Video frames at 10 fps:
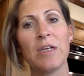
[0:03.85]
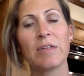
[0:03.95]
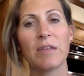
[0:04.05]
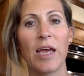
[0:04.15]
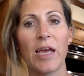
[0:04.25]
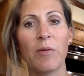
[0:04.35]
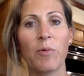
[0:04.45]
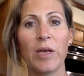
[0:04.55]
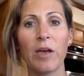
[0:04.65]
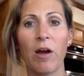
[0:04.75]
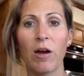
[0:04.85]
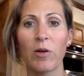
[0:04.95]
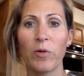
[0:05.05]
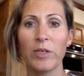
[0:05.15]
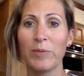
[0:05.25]
Today we are
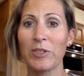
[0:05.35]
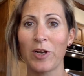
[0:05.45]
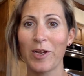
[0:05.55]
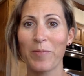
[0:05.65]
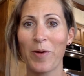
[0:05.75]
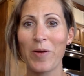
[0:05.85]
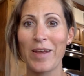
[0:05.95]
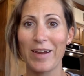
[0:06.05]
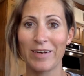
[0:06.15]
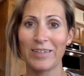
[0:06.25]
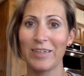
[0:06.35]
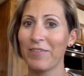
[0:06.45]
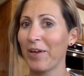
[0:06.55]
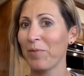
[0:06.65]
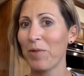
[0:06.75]
going to be talking about narrative
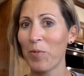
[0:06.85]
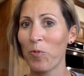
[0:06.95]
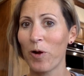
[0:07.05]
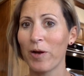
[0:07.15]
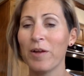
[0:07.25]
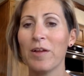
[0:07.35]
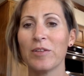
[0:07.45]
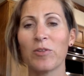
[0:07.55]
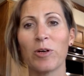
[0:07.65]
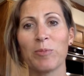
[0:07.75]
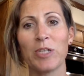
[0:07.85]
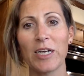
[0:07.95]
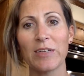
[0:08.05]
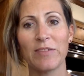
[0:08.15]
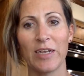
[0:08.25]
and memoir. So our
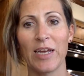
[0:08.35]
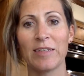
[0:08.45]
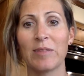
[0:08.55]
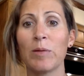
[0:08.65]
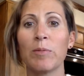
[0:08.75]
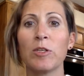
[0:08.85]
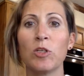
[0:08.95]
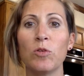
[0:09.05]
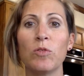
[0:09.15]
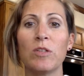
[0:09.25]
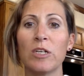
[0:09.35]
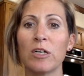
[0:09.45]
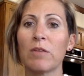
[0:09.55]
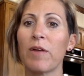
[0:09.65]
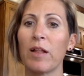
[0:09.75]
objective today is to be able to use
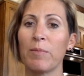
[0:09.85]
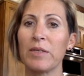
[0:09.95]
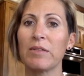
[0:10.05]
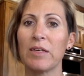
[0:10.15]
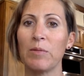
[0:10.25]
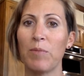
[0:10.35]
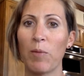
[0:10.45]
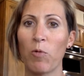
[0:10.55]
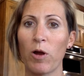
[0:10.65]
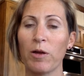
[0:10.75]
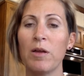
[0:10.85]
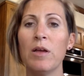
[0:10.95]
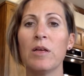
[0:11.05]
narrative elements in memoir.